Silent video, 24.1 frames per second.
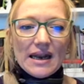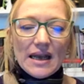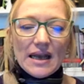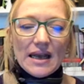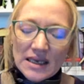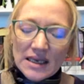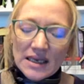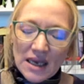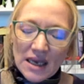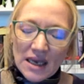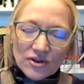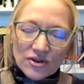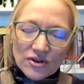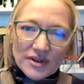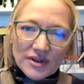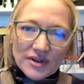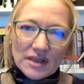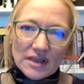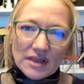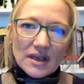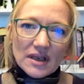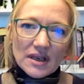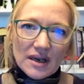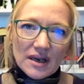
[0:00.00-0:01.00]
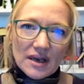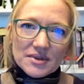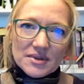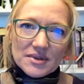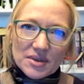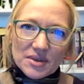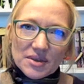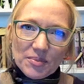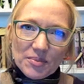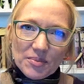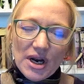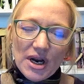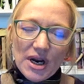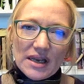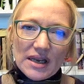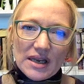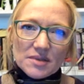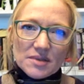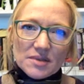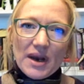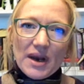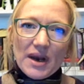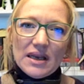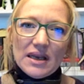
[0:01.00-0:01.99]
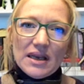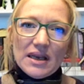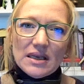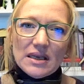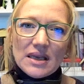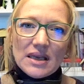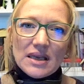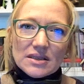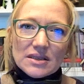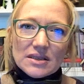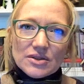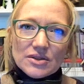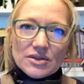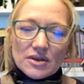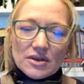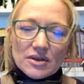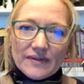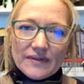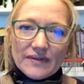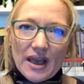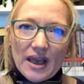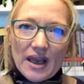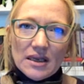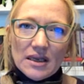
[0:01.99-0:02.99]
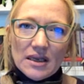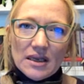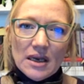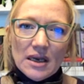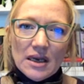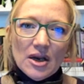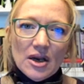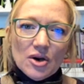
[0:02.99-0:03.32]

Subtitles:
And the other thing that I was surprised by in that survey